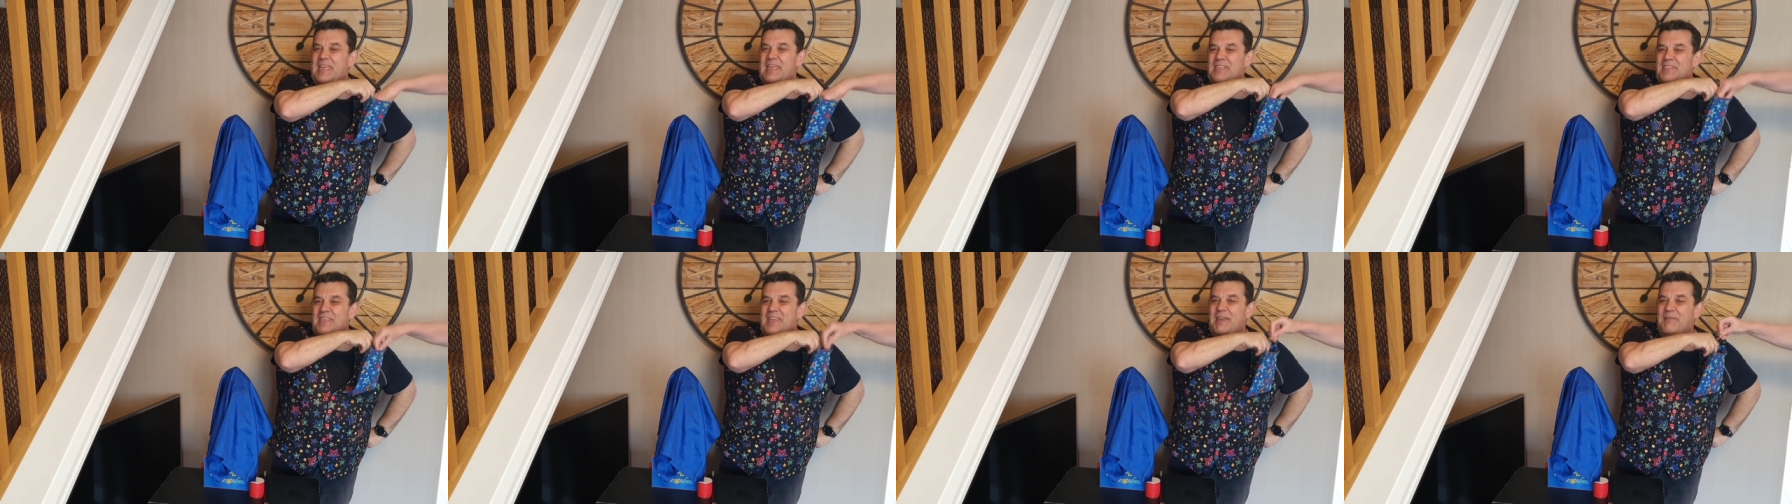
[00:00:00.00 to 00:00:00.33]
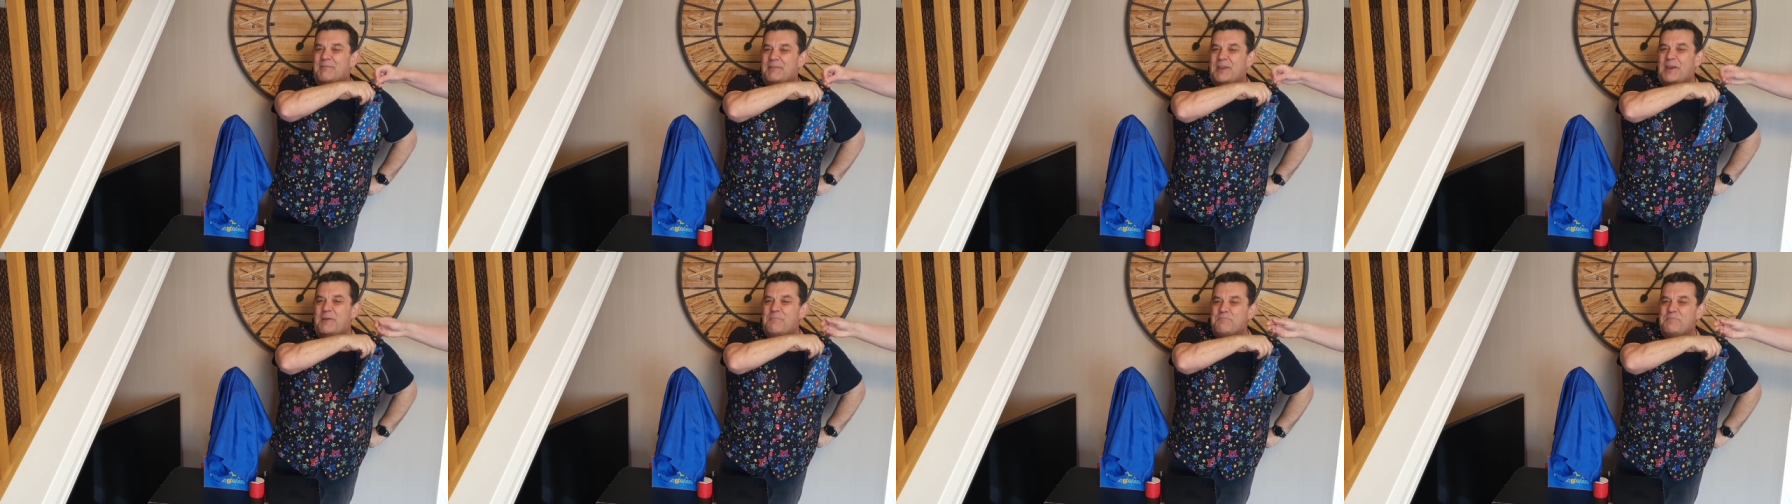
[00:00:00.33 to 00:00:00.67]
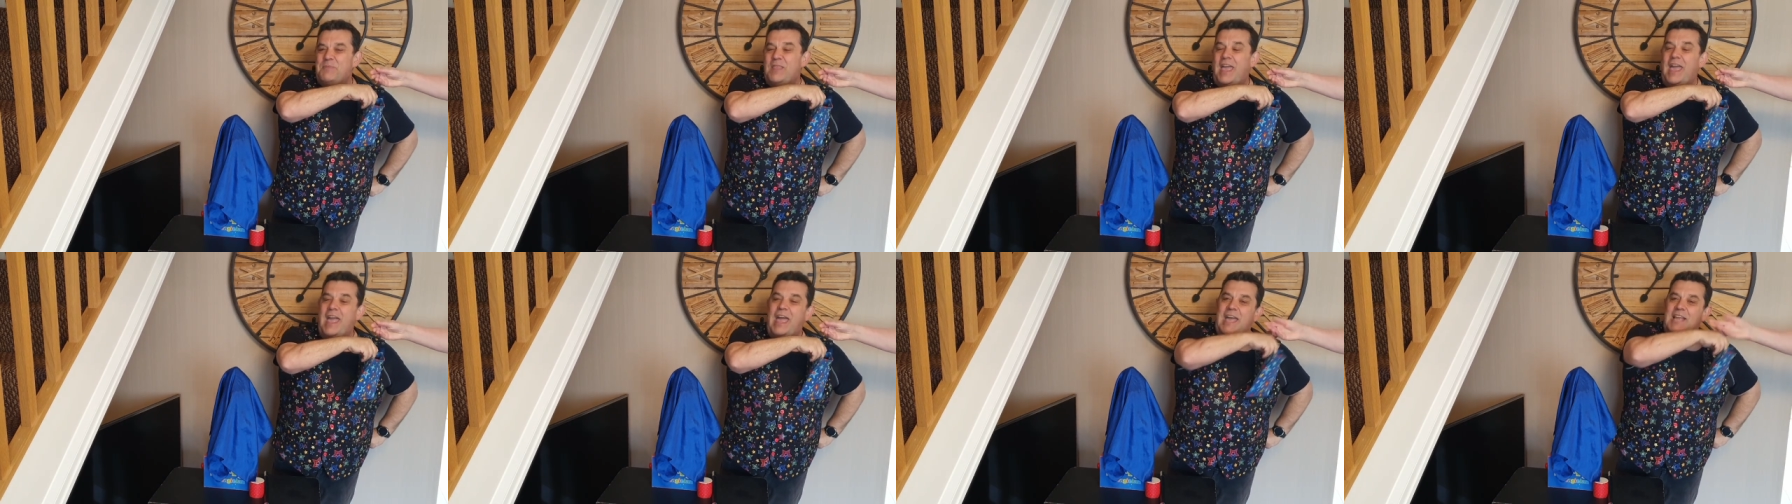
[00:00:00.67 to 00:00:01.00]
There we go.
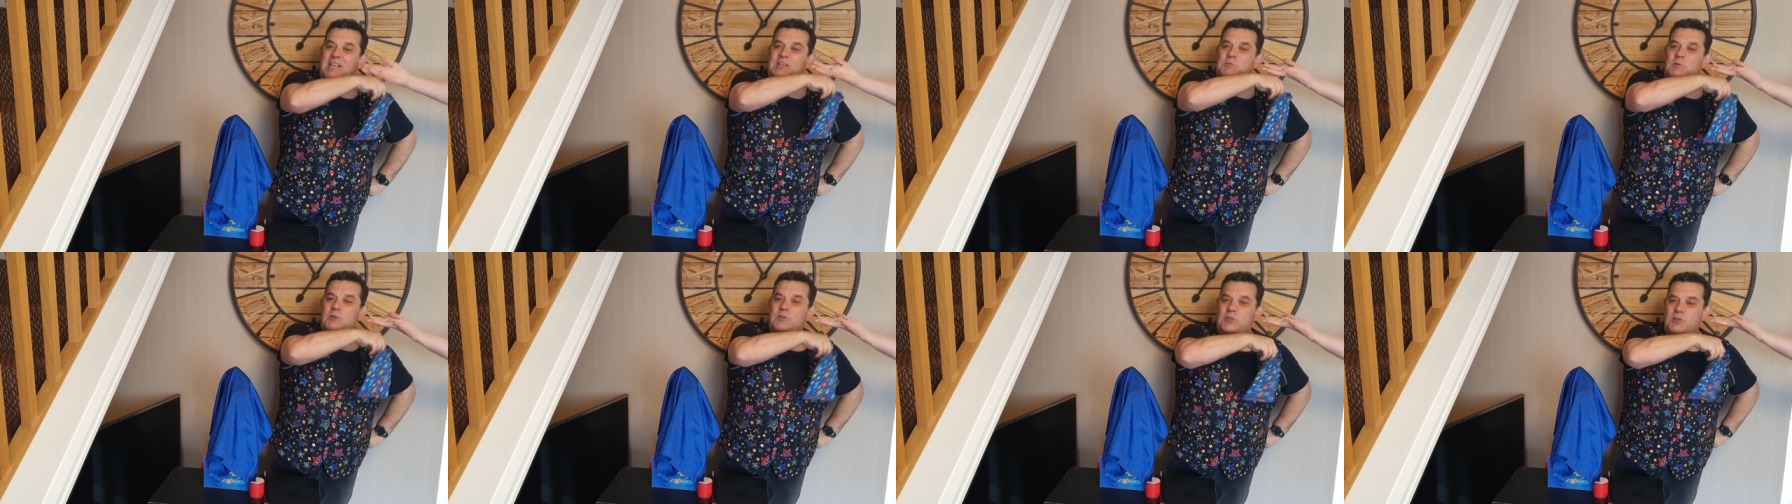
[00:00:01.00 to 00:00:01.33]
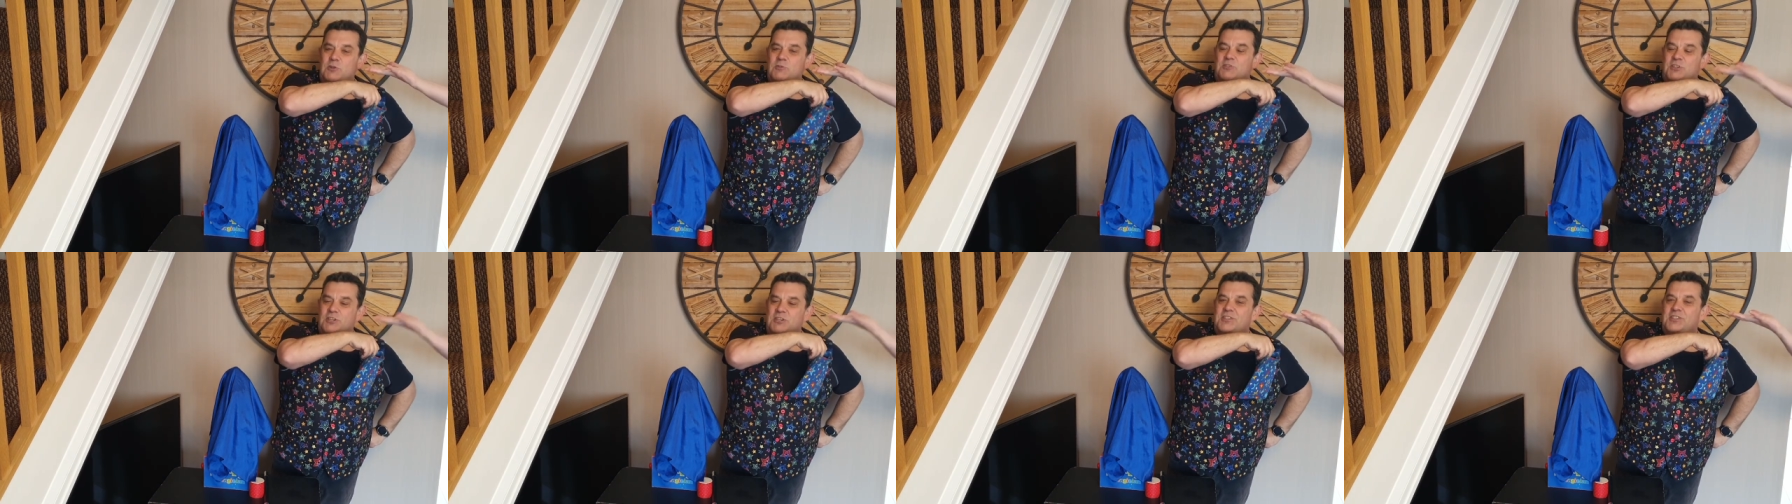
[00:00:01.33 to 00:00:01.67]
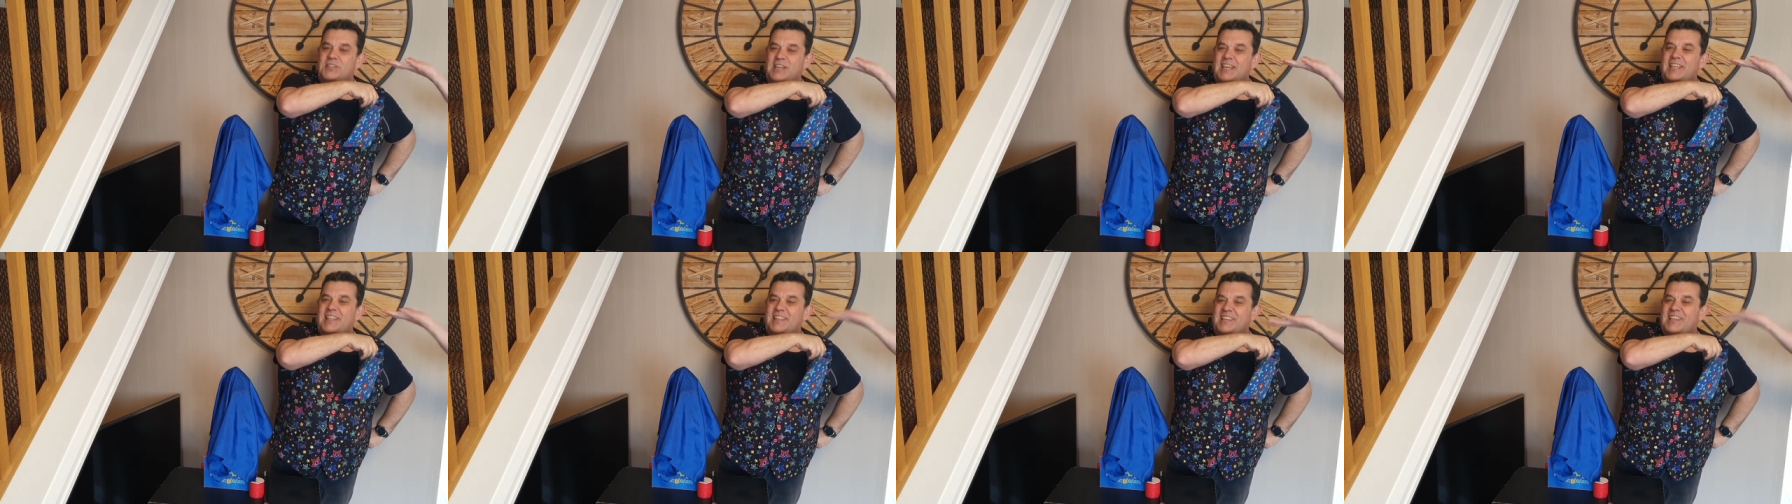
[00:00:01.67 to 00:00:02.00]
Hands, would you just
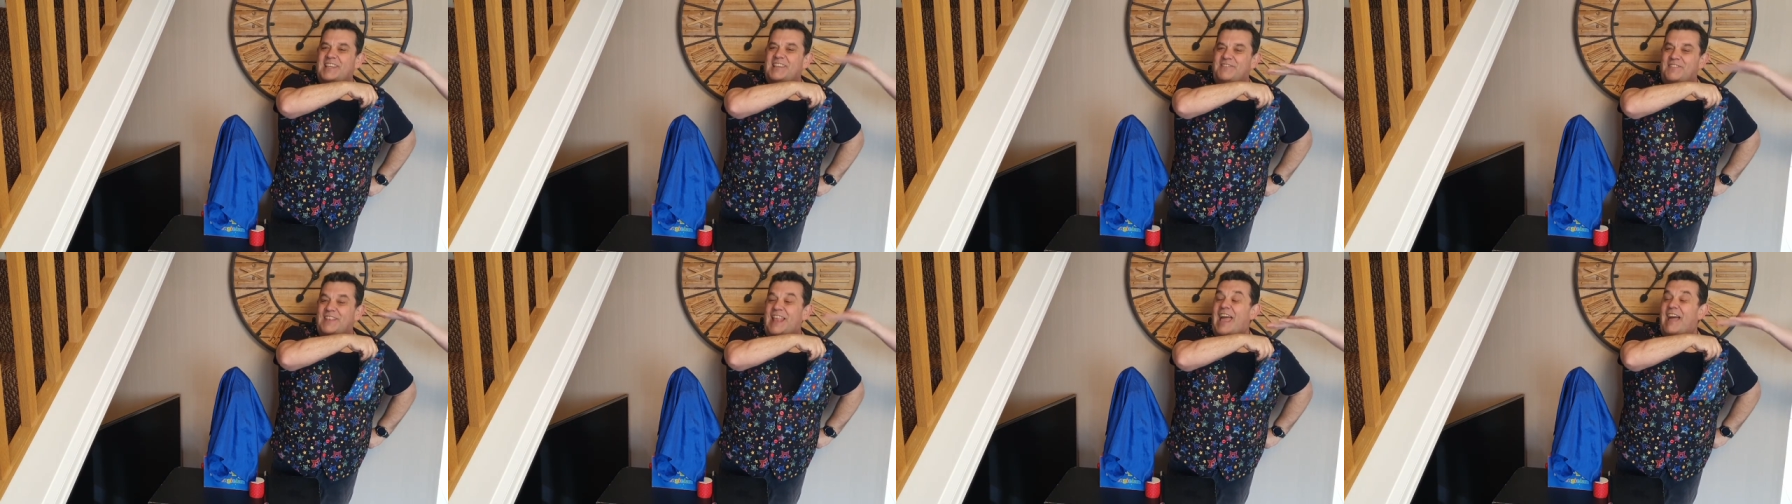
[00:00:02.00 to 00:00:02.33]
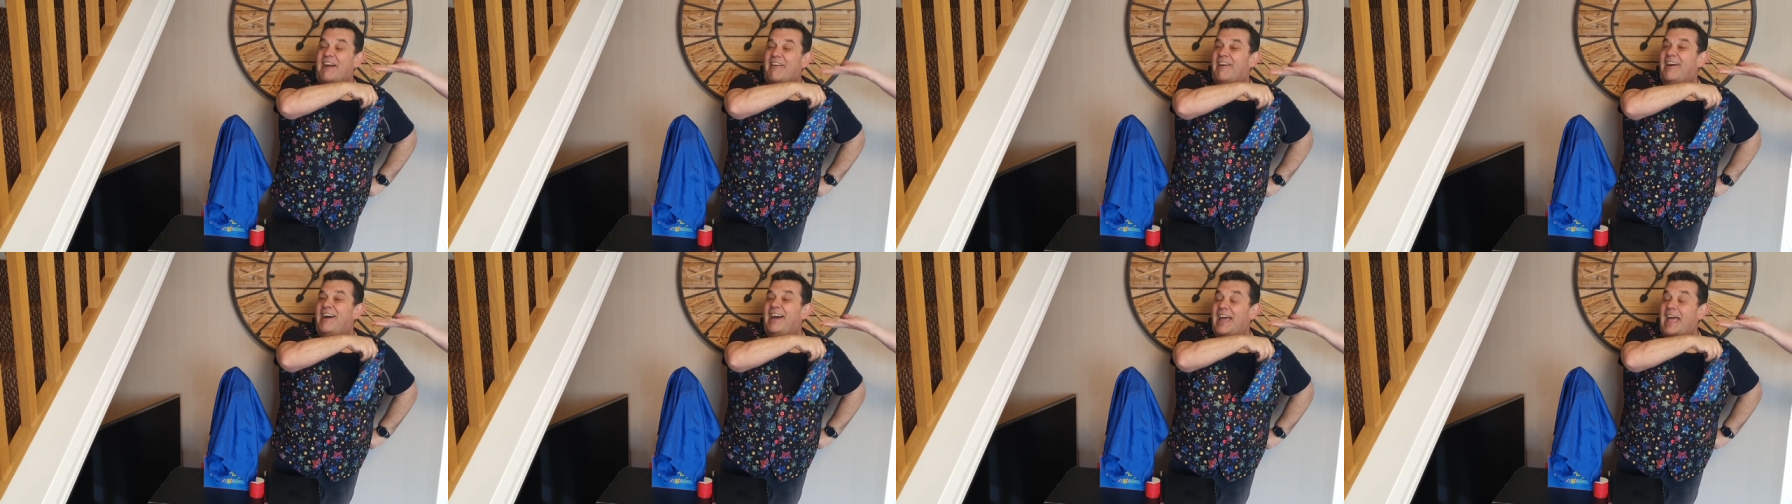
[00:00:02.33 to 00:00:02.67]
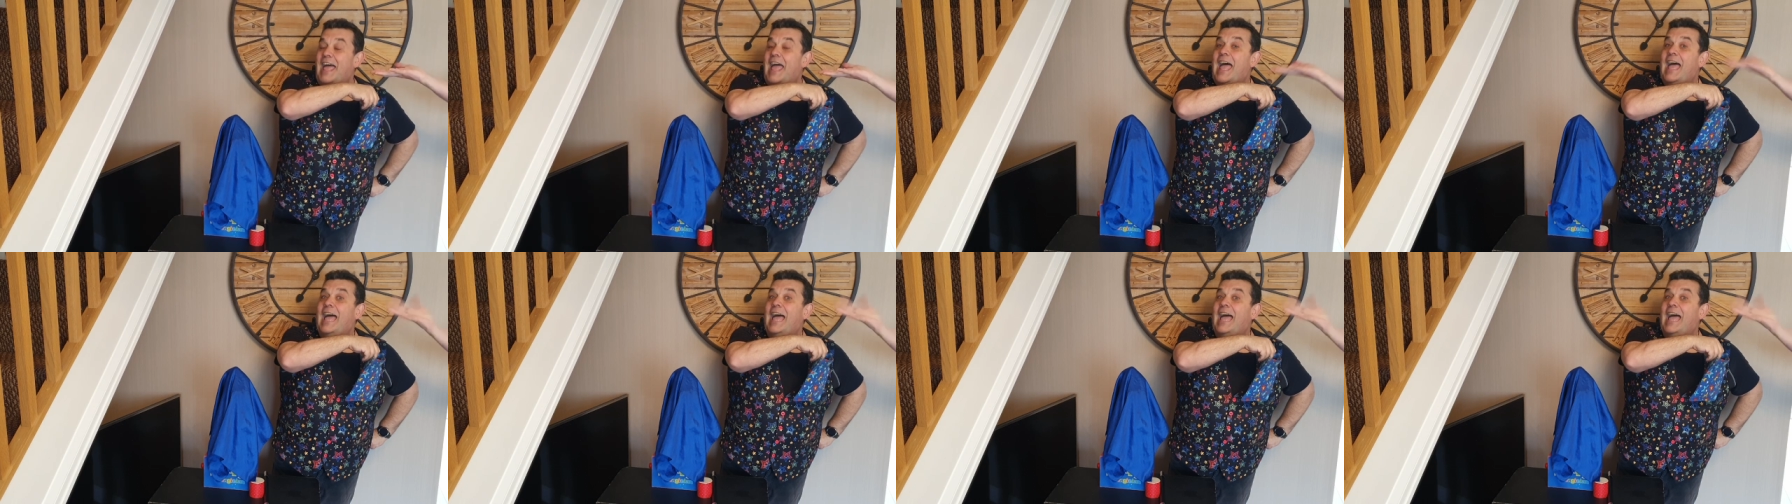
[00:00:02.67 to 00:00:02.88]
take the flower